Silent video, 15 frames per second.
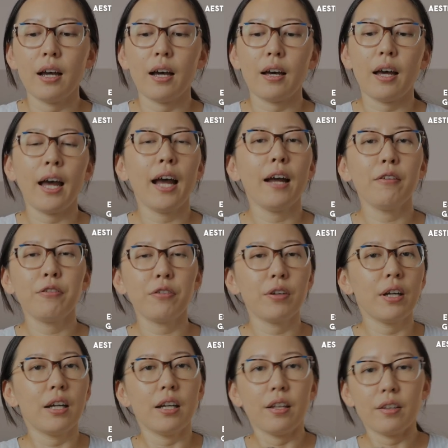have
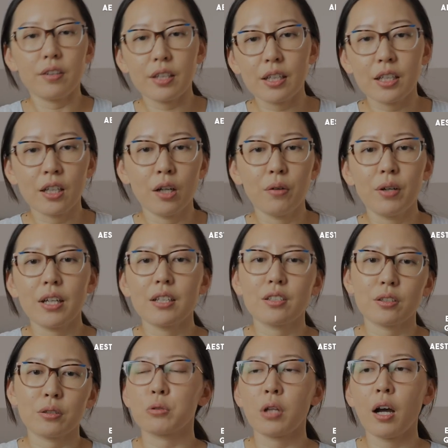the
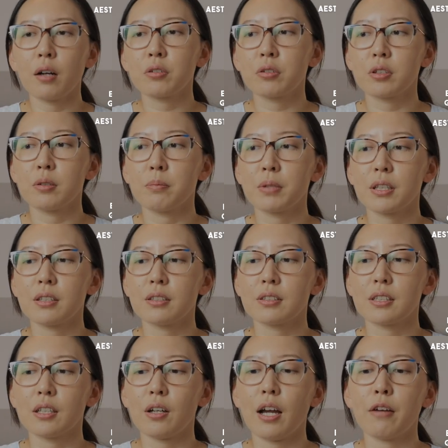courage to talk to them,
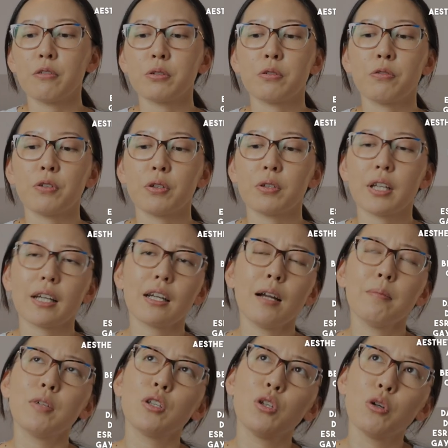because, you know, I would feel like
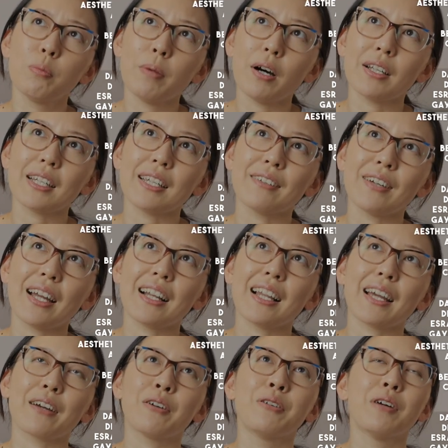I'm a nobody, right?
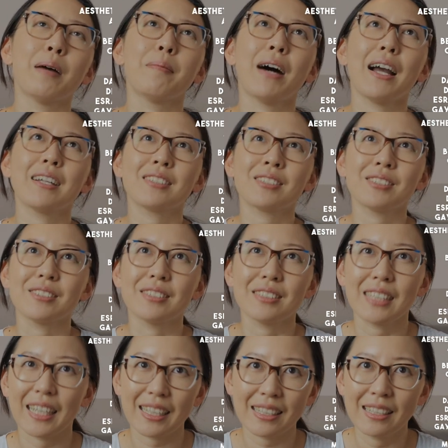Like, who am I to
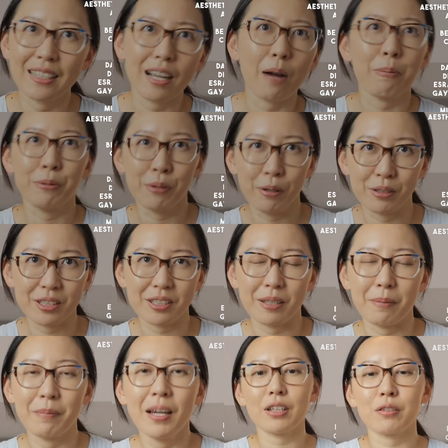like approach
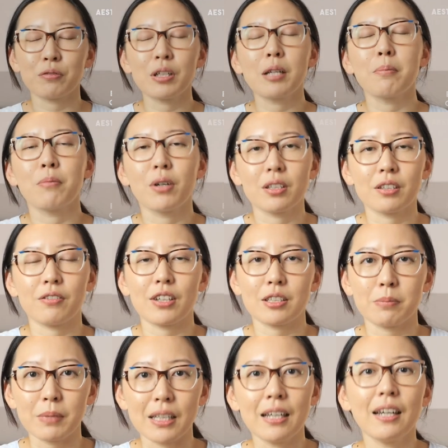them? It really
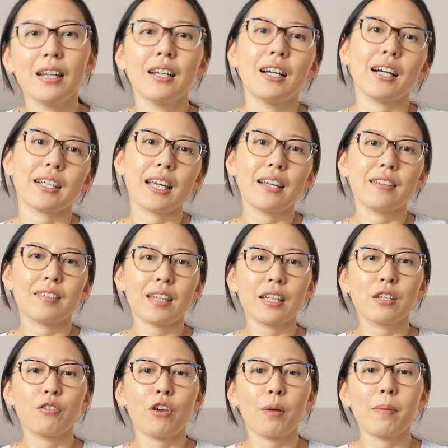motivates me. Again,
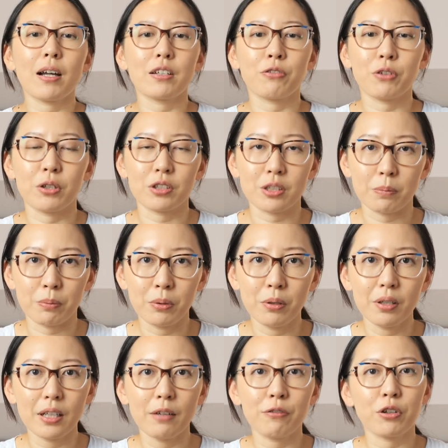thank you very much for your
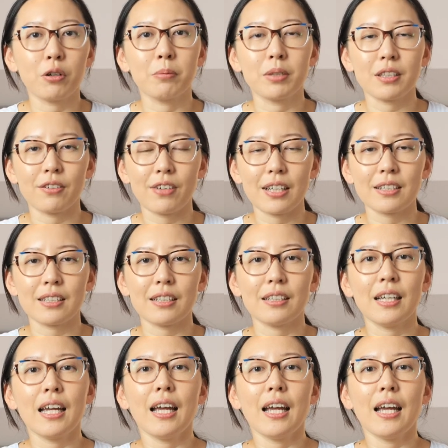support and for your motivation.